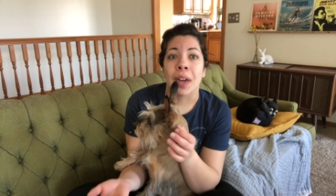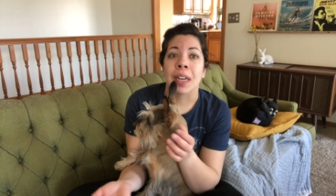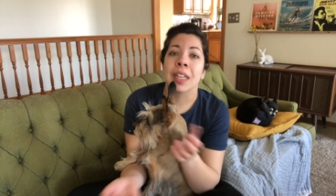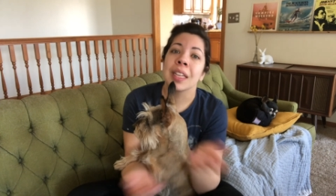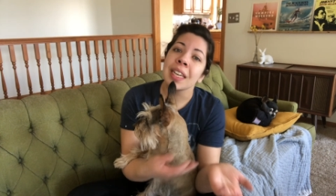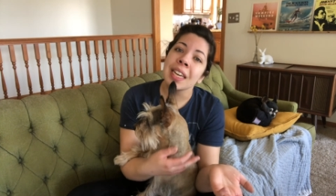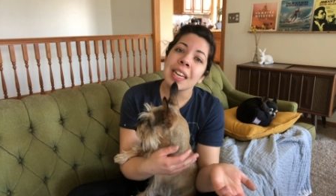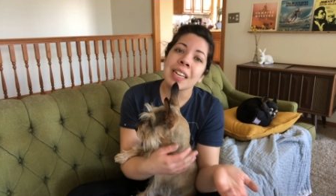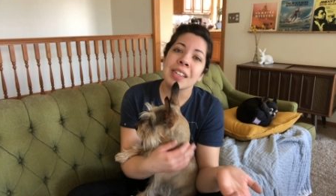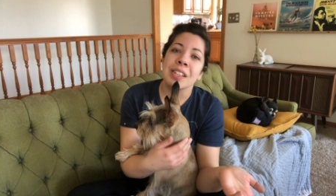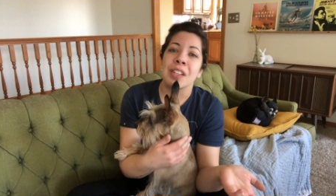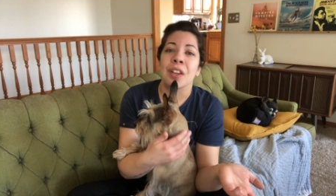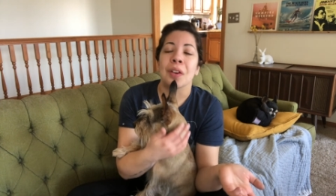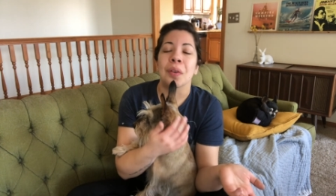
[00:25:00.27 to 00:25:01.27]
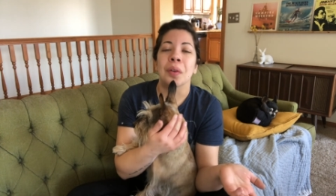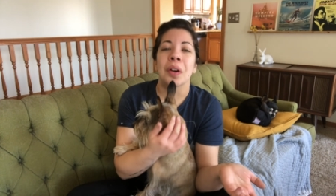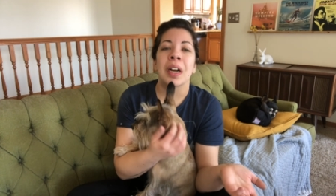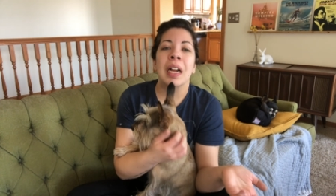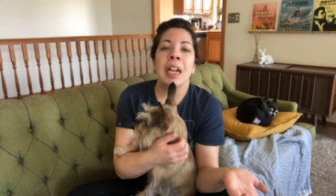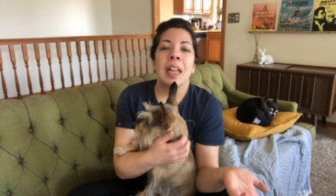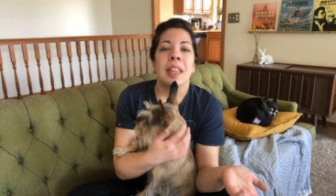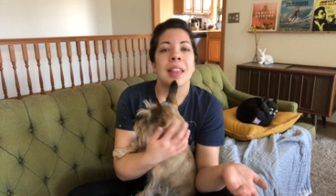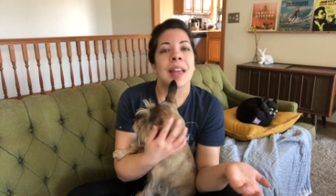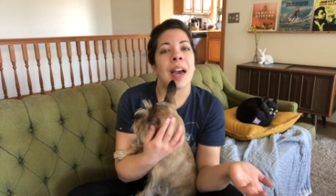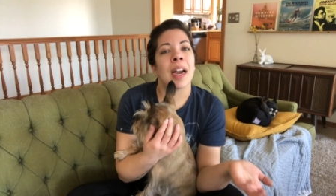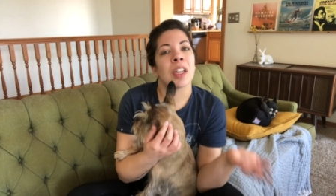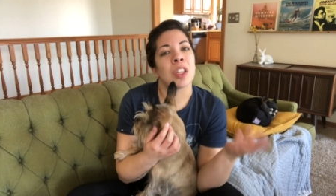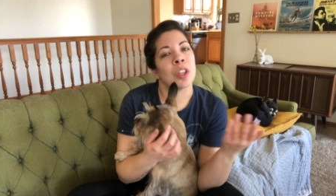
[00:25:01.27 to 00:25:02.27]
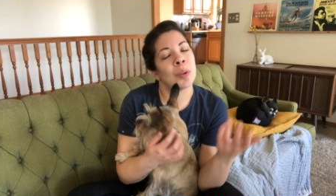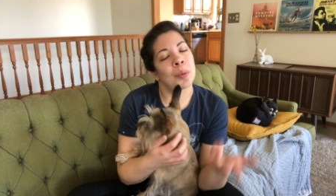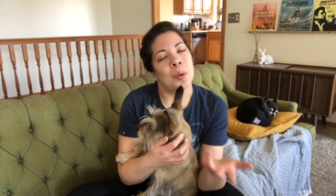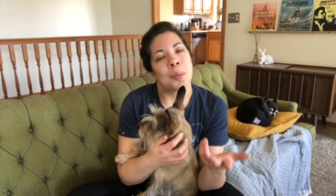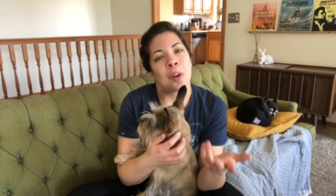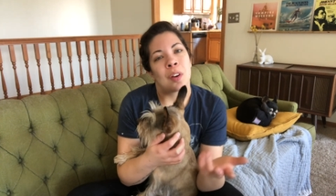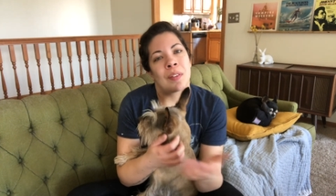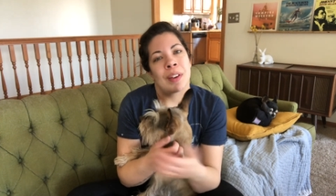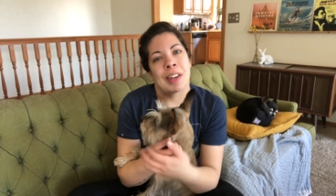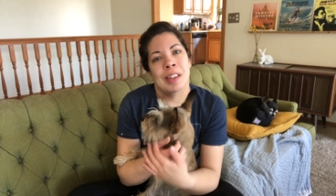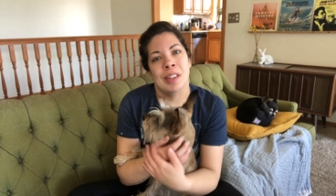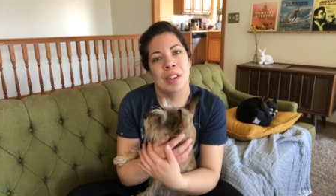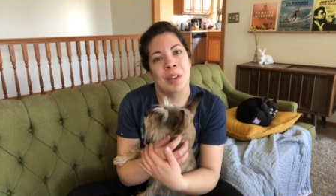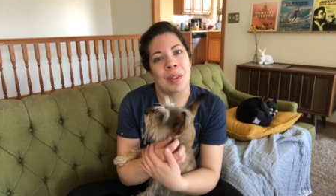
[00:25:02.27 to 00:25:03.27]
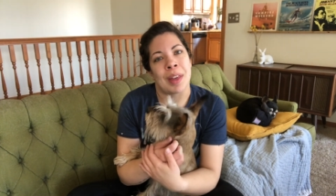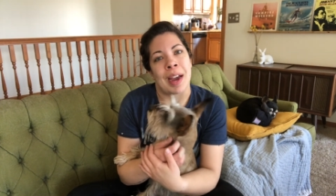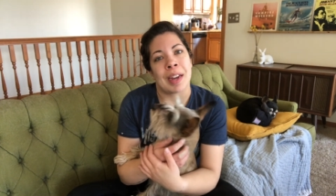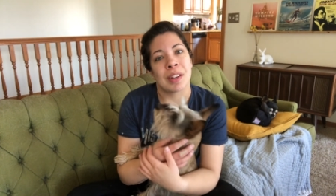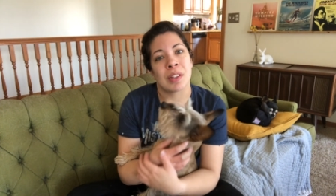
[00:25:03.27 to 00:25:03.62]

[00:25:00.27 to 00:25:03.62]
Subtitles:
cleaning to do, that you were motivated to do that.